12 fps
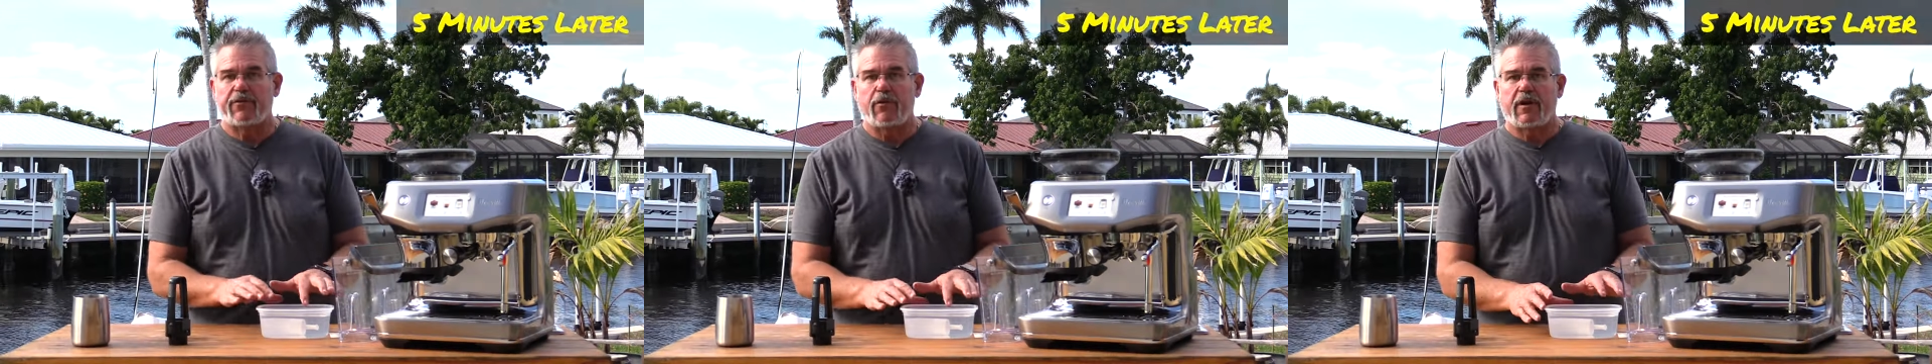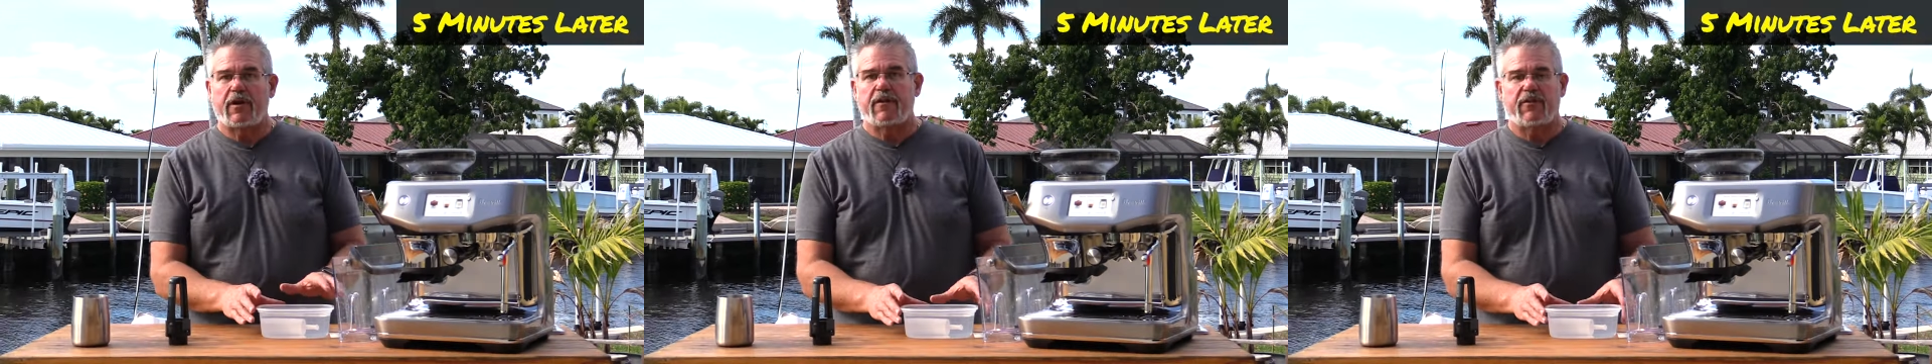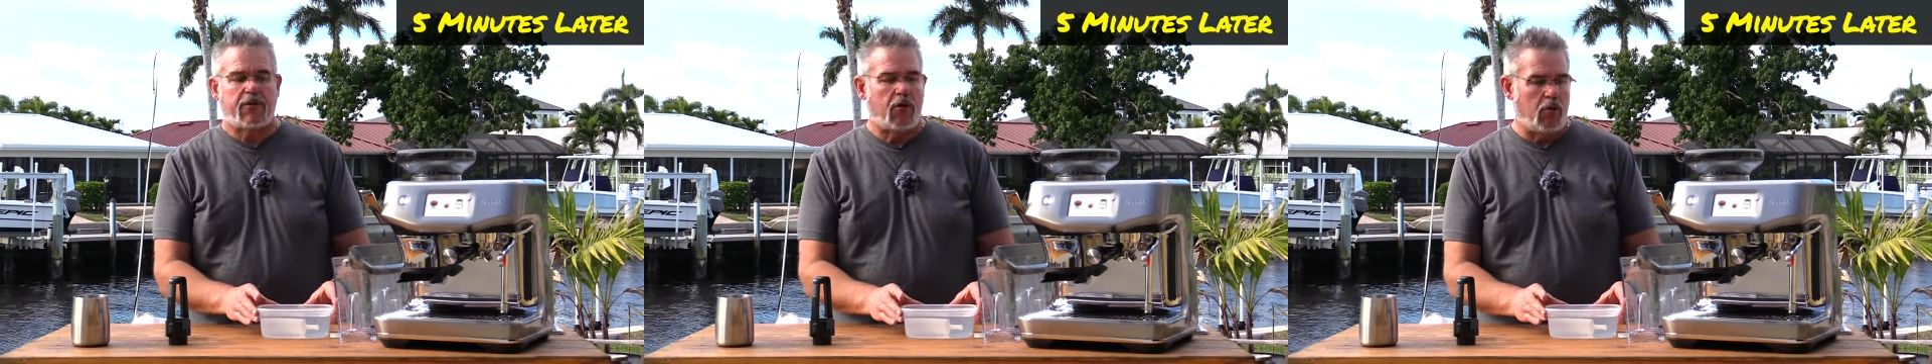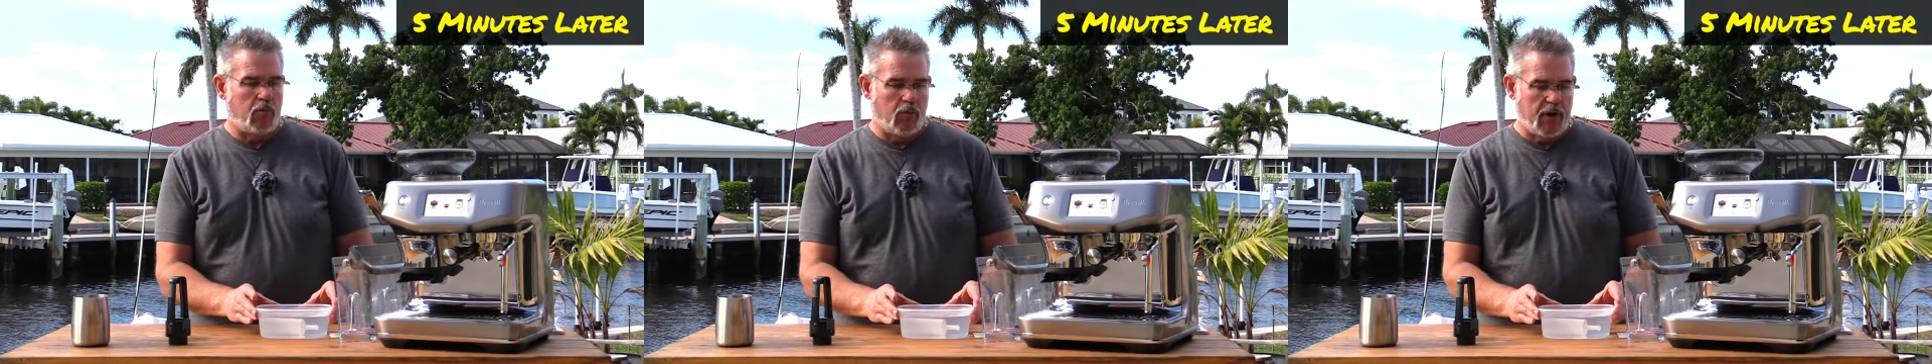soaking in this
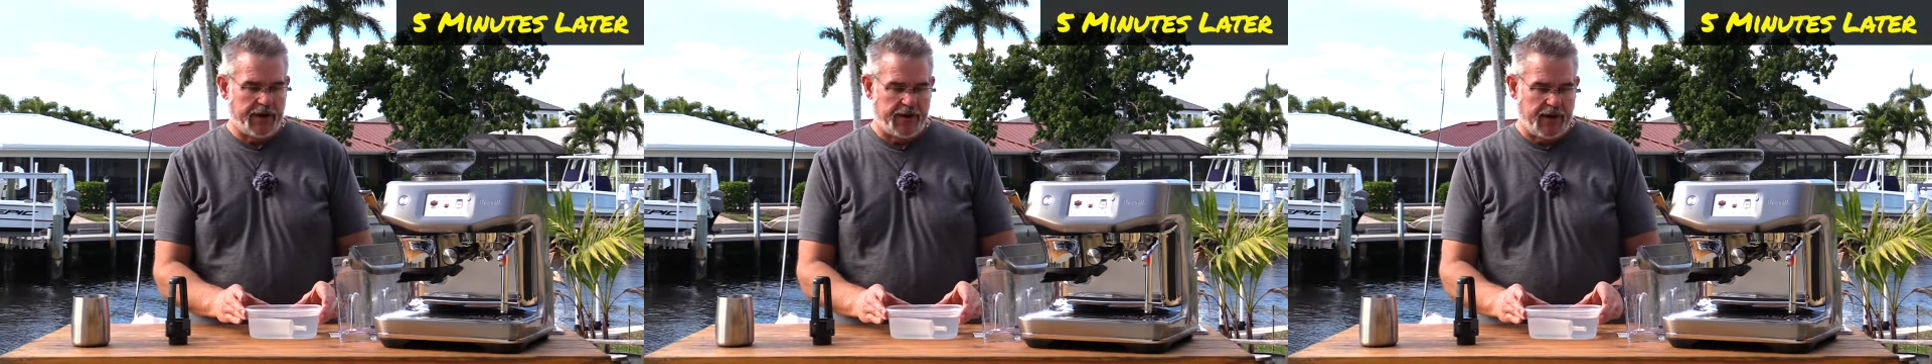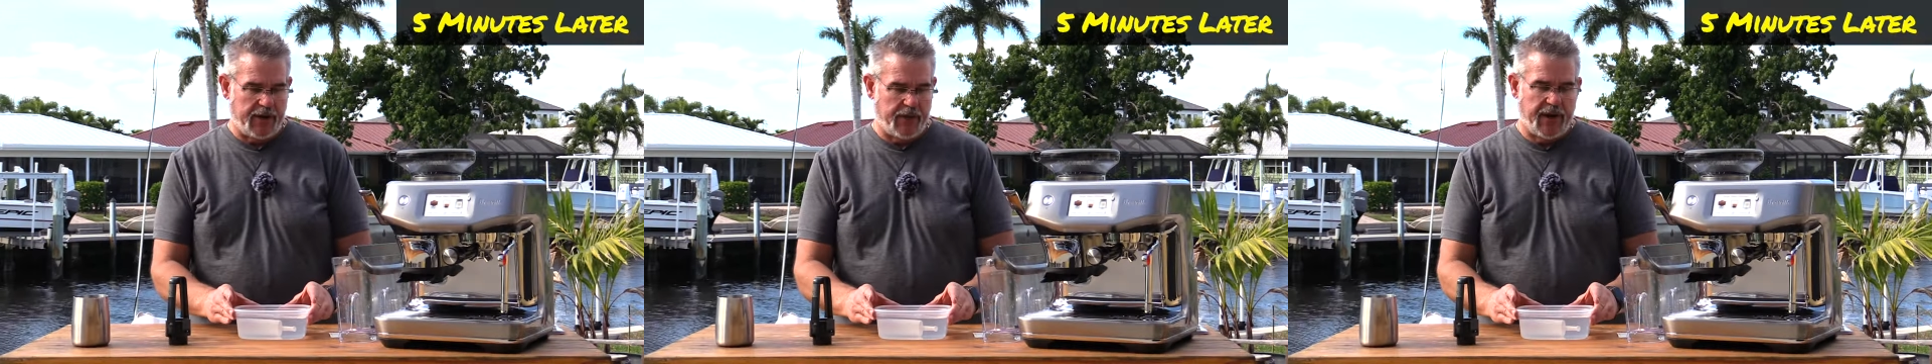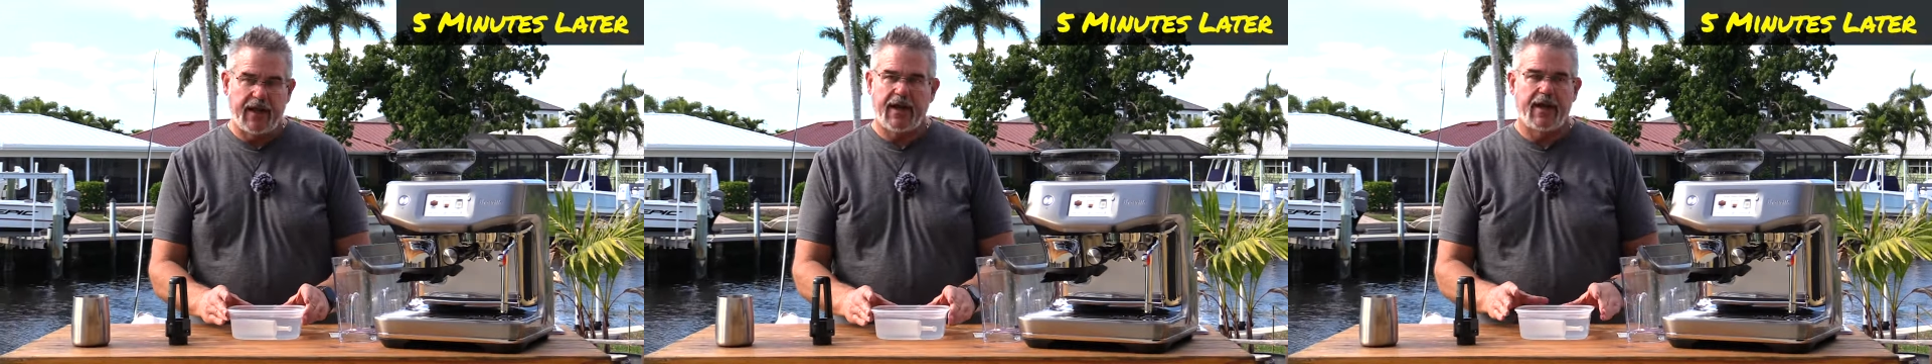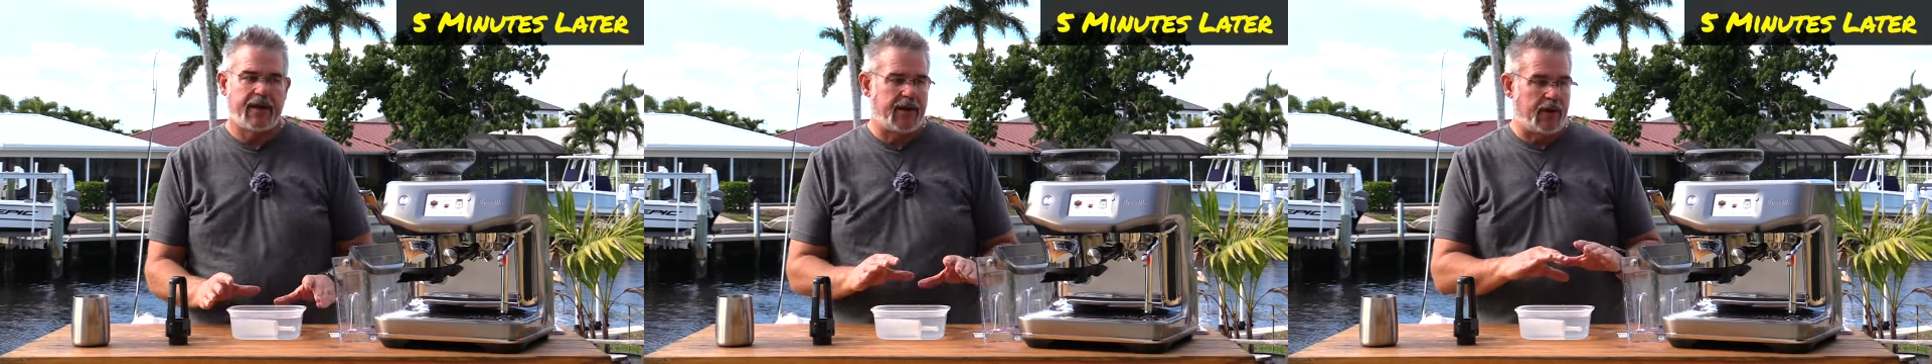cold water, I went
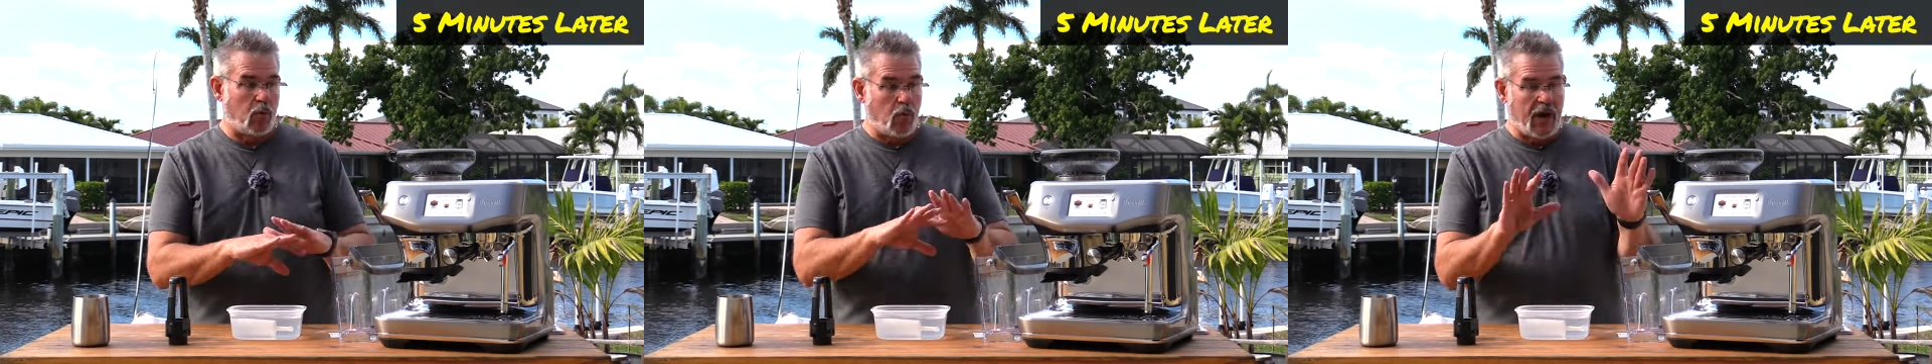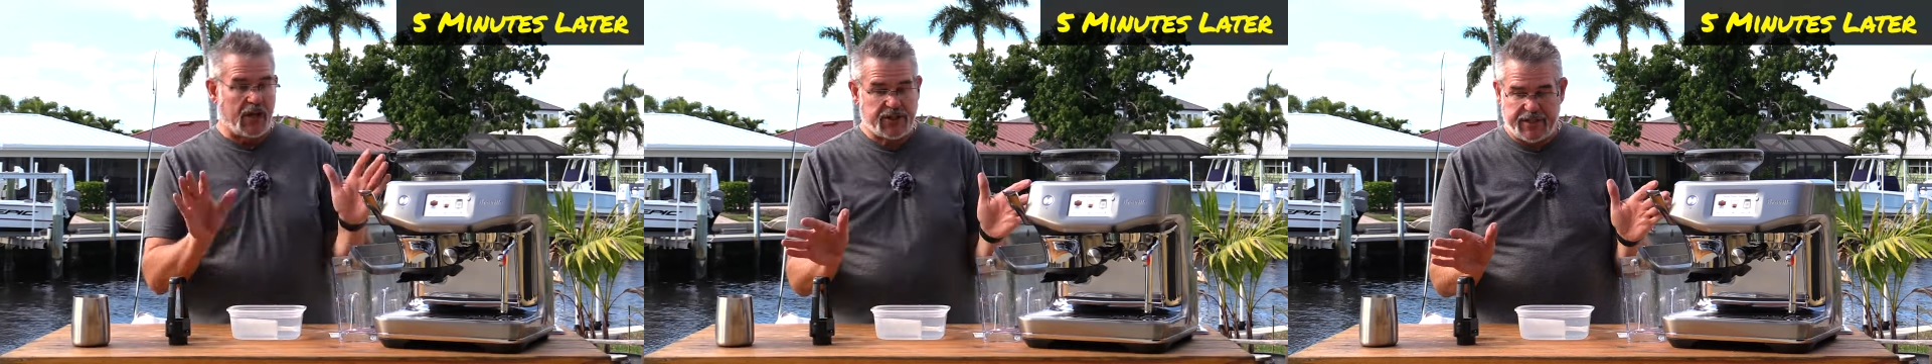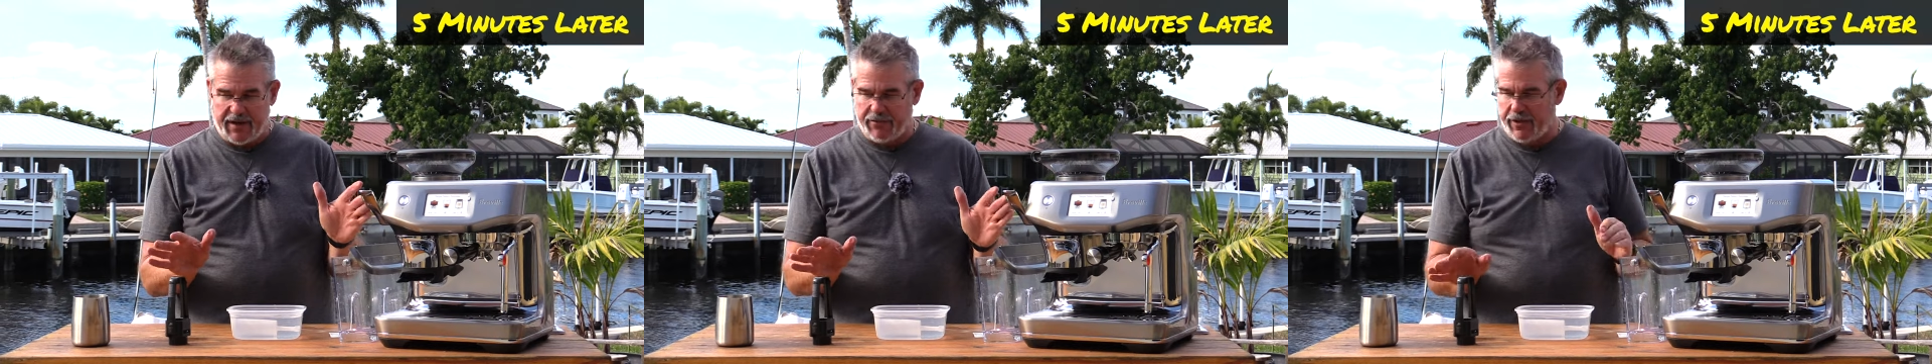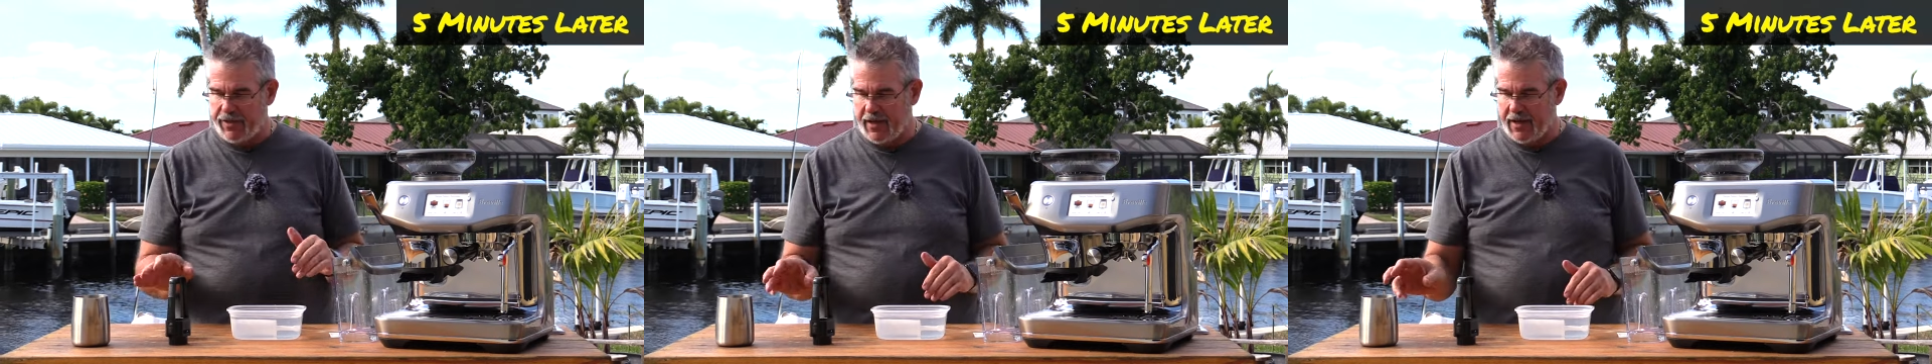ahead and washed
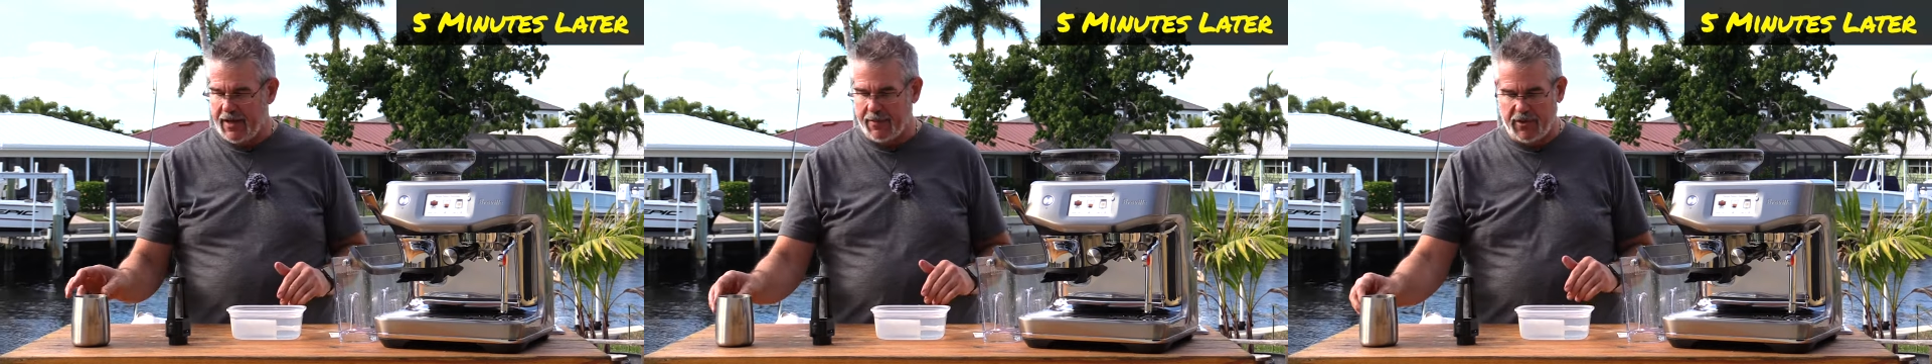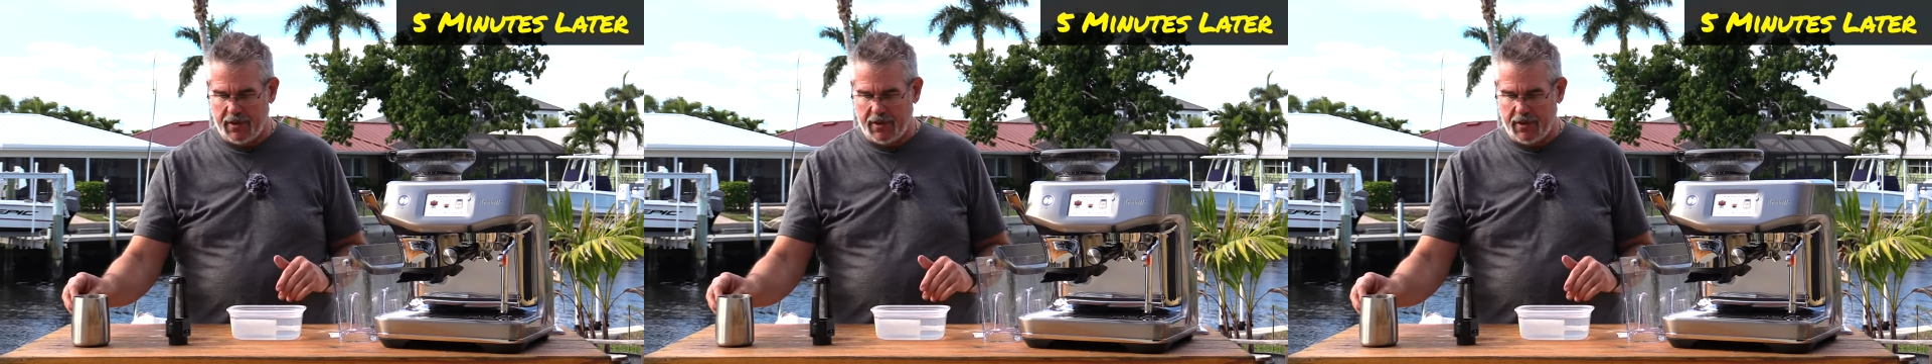everything up.